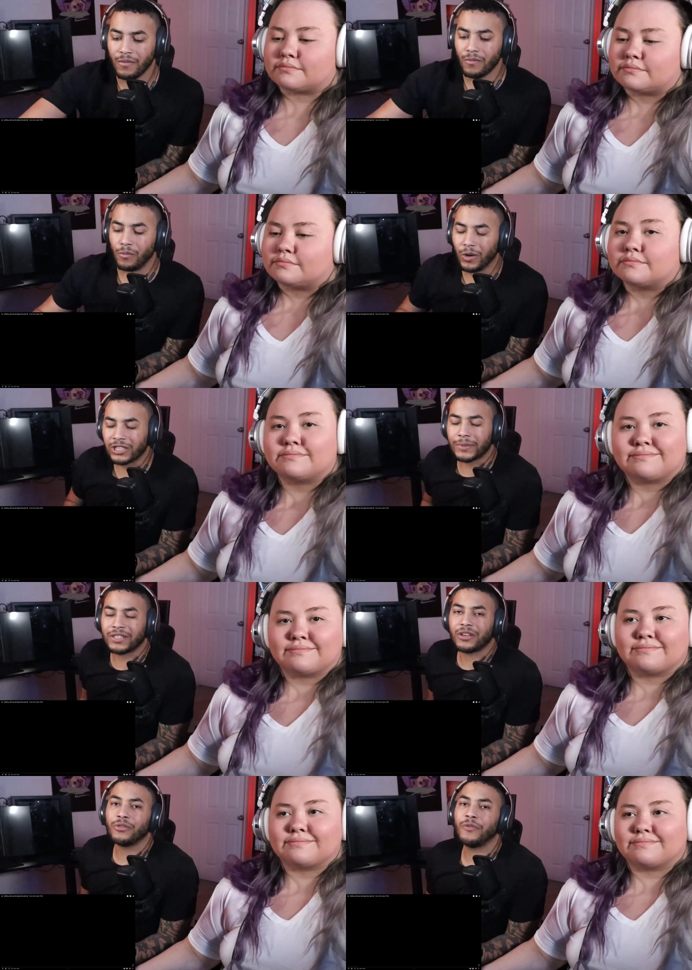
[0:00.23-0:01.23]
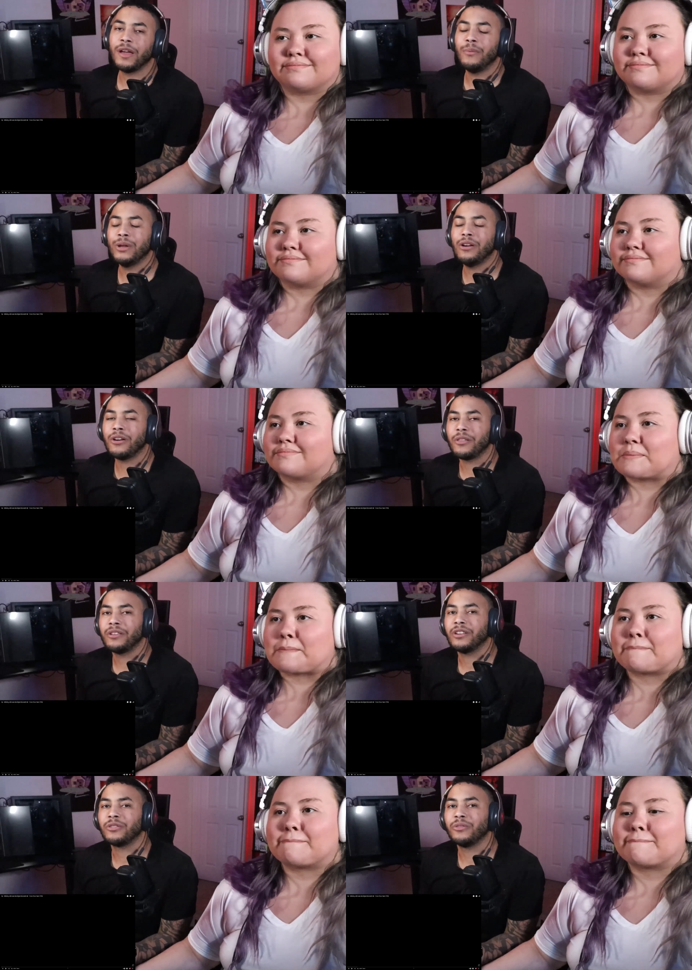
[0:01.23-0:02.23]
Speaker 1: What's up, Otaku family? All right, the
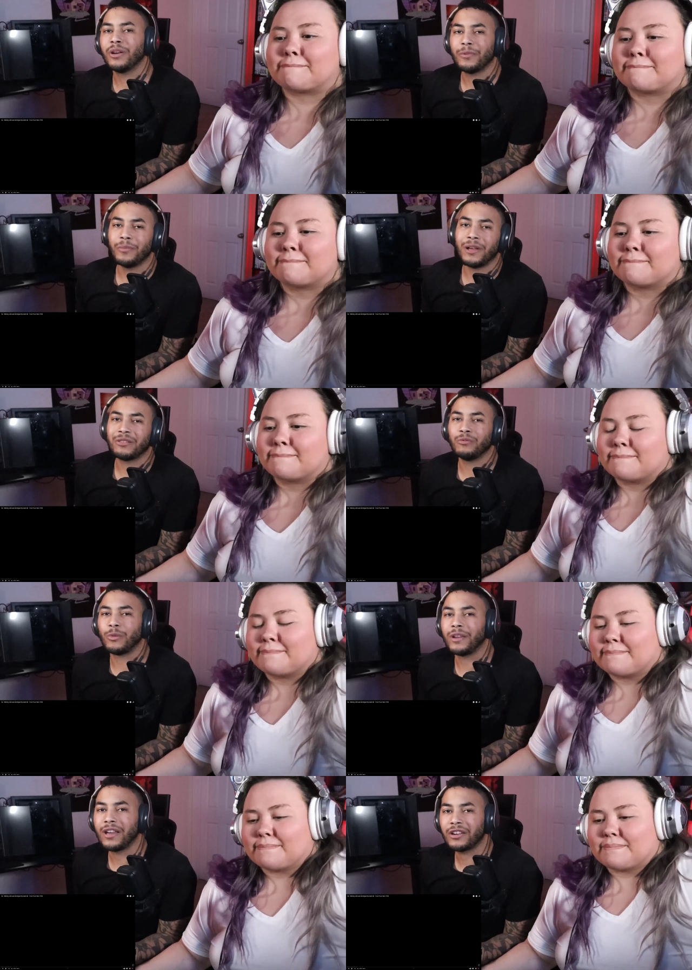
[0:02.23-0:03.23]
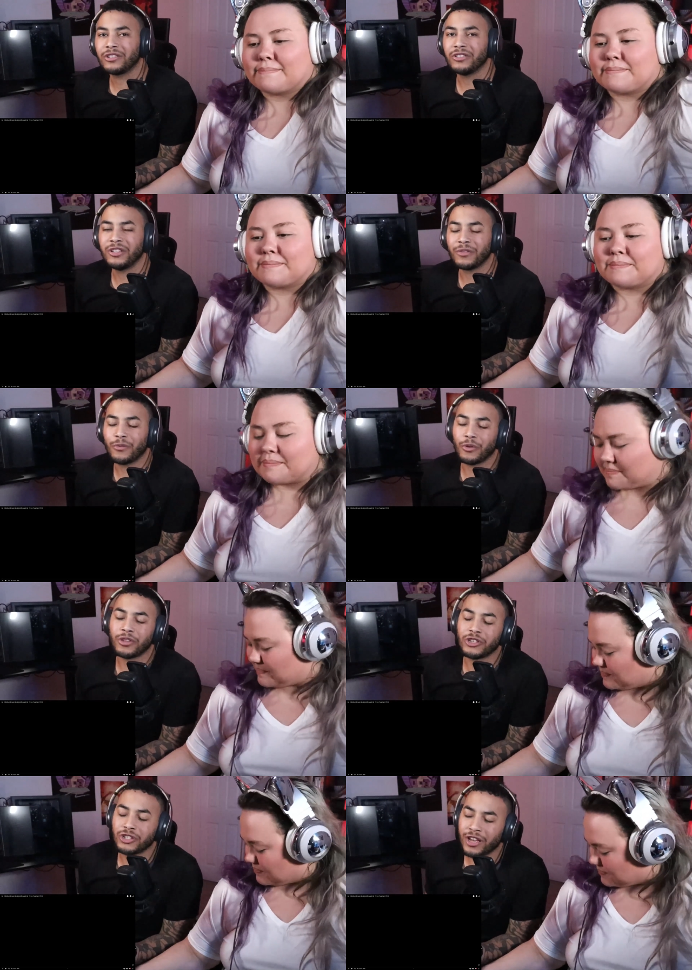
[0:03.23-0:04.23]
Otaku couple back with more reactions here for
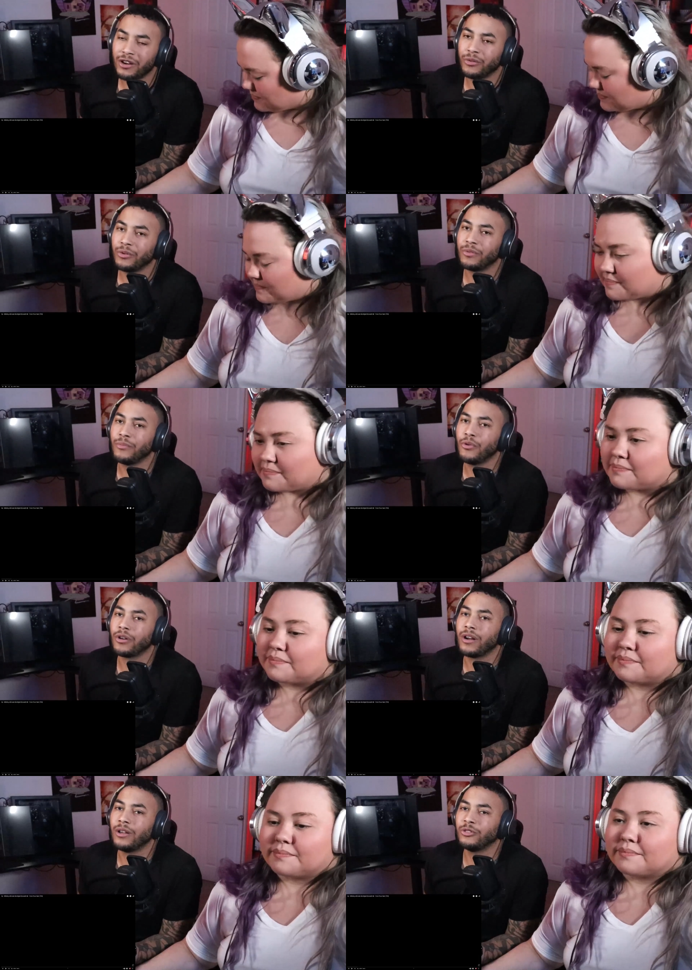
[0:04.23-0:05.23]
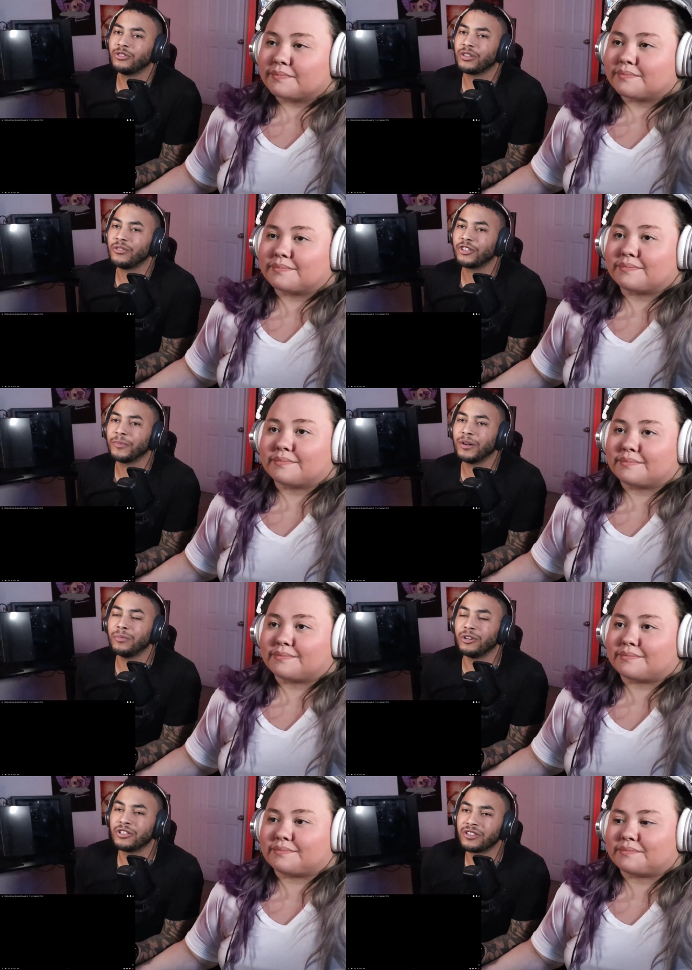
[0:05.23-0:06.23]
the channel with more Hellsing Ultimate
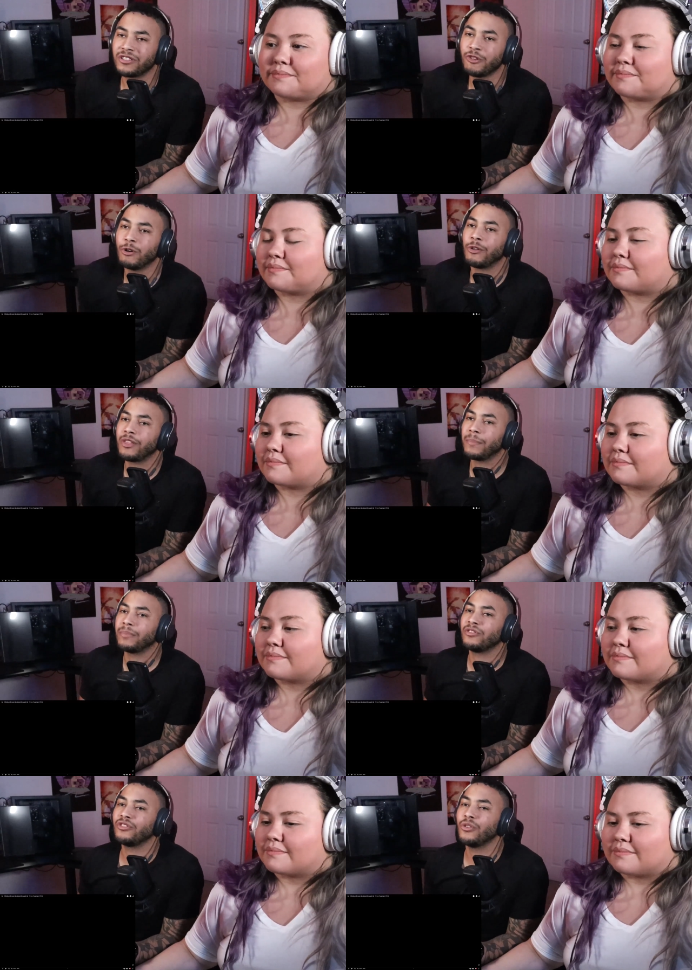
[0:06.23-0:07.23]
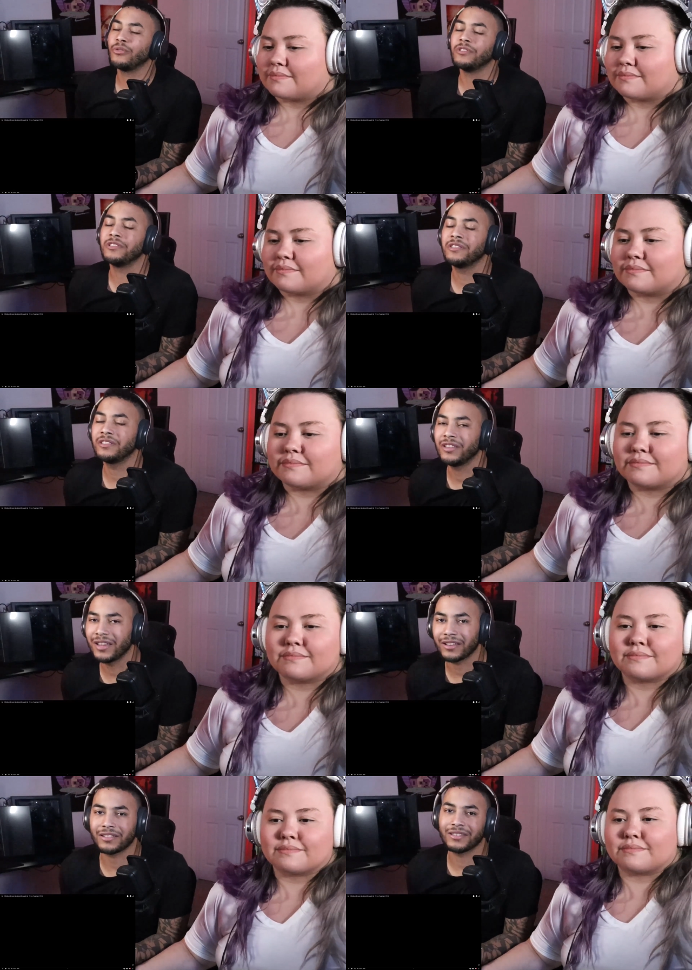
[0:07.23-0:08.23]
Abridged. Continuing on with episode
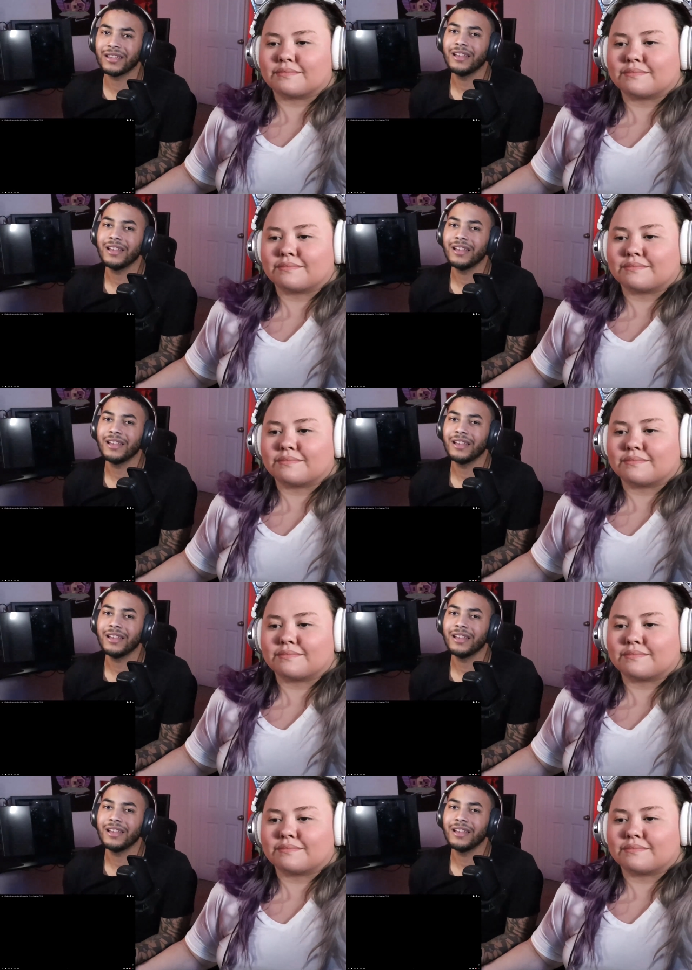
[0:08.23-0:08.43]
6.